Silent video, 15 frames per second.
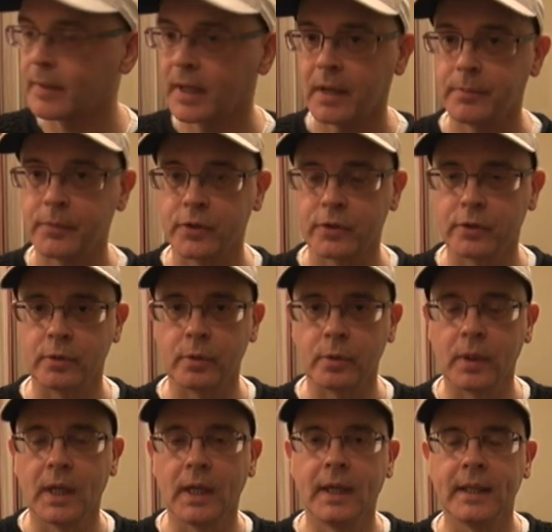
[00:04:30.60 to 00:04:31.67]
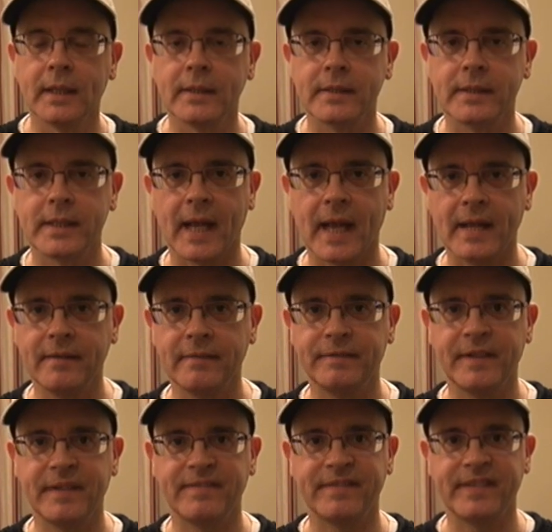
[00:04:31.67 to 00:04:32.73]
coming up to ten
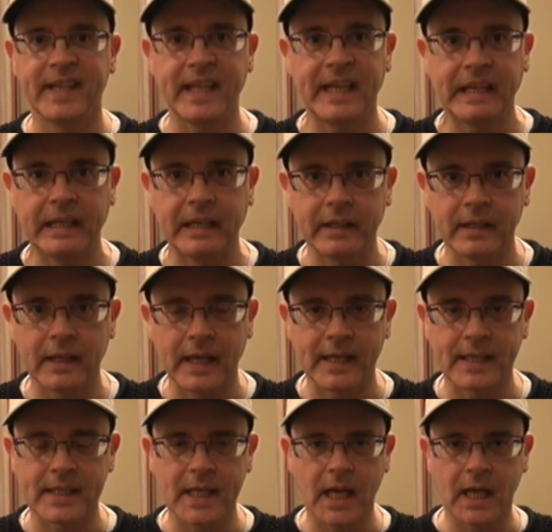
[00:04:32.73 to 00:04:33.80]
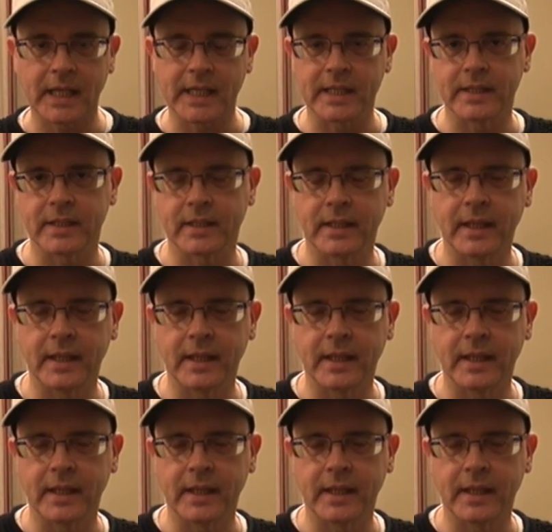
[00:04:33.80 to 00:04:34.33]
fifteen at night.